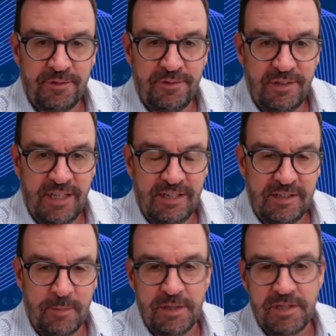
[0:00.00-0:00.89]
the
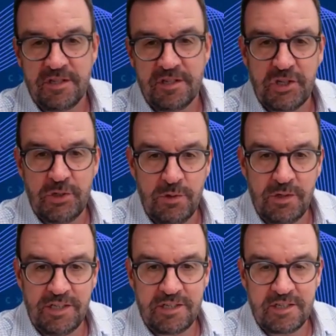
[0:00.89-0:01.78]
business school
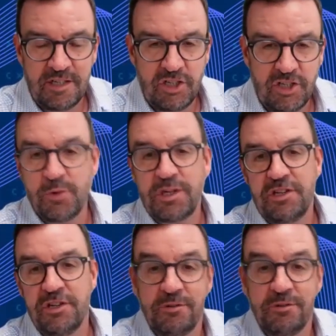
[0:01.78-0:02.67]
at UQ.